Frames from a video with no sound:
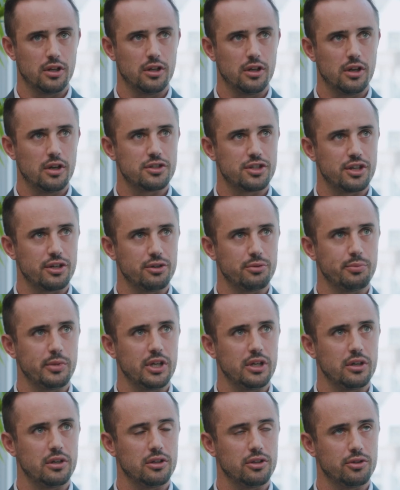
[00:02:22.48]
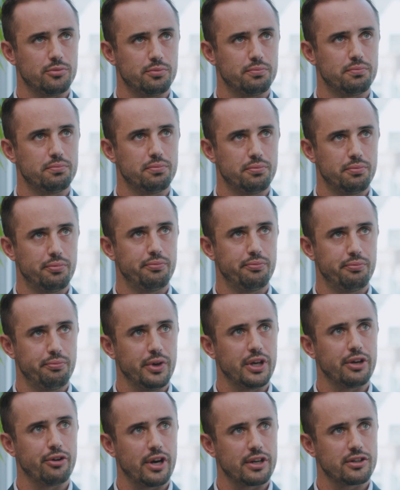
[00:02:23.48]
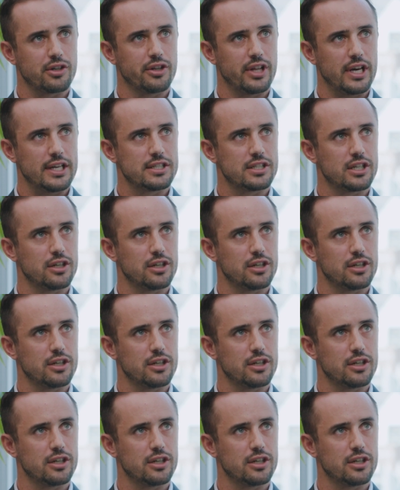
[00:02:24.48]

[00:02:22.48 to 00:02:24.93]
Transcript: No, so you'd be correct on that.